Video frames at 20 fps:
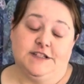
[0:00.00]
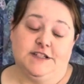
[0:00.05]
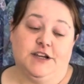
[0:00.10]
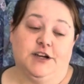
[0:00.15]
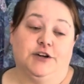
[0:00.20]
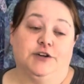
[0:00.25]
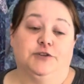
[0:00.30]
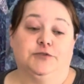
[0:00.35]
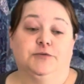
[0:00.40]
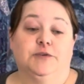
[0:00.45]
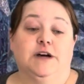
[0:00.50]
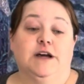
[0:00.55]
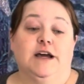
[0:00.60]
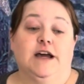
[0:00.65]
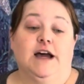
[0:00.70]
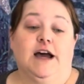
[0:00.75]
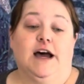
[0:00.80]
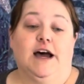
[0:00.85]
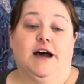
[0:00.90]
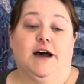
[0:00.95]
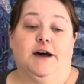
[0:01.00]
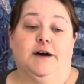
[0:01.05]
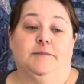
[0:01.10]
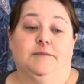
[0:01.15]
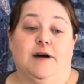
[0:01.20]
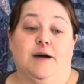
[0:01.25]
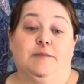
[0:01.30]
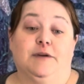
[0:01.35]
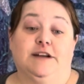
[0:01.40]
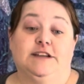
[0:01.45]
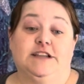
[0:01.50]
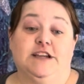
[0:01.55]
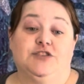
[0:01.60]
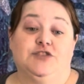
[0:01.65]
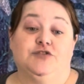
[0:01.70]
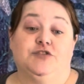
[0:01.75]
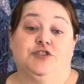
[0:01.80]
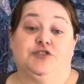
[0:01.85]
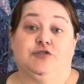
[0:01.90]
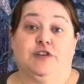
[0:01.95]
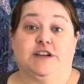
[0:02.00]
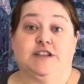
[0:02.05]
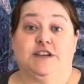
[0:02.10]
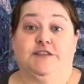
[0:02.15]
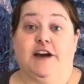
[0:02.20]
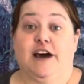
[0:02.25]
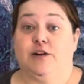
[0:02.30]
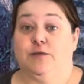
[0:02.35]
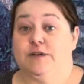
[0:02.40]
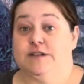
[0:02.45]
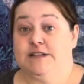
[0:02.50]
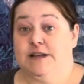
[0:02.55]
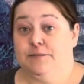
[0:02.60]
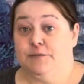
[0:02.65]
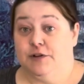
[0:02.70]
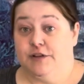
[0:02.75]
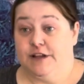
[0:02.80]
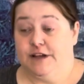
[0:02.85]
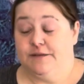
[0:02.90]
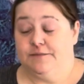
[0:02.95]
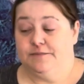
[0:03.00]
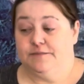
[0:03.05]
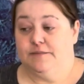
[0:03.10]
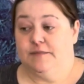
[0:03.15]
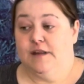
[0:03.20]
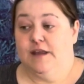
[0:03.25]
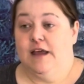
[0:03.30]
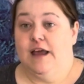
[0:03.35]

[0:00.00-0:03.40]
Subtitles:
So I'm going to teach you the tricks of how to assemble them